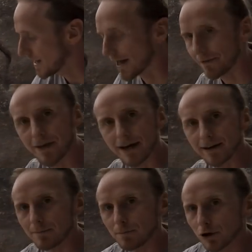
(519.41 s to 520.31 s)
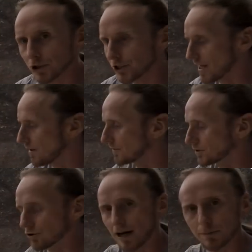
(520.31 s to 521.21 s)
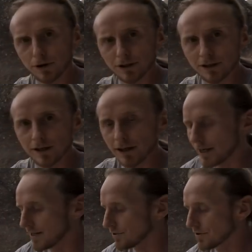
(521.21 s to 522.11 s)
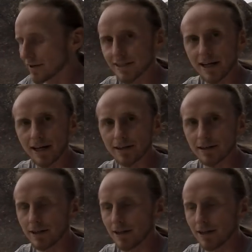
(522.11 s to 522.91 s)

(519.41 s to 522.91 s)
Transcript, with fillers: and then I push down the tripod into the sand.